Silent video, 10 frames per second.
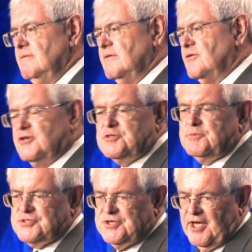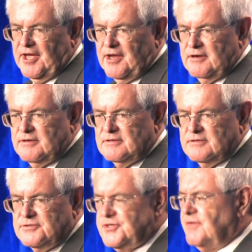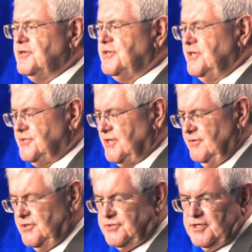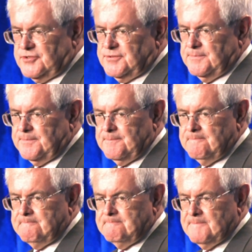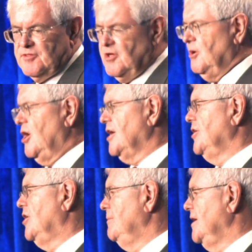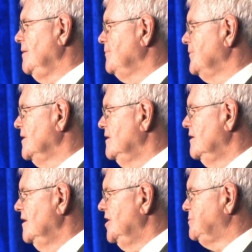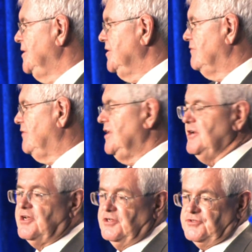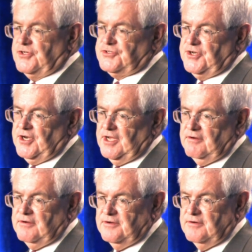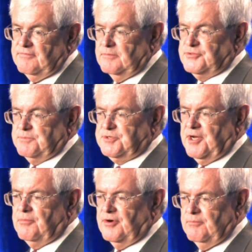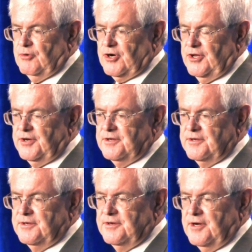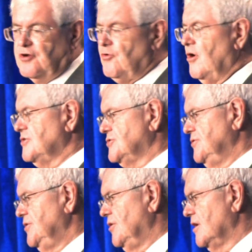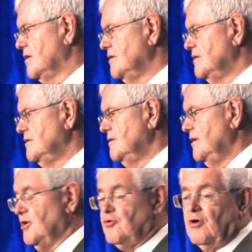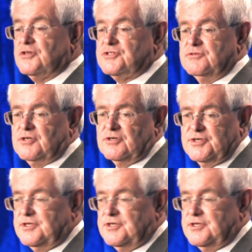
Christmas Day, 1776. The American Army has been defeated consistently from September in Brooklyn, across New York, and across New Jersey.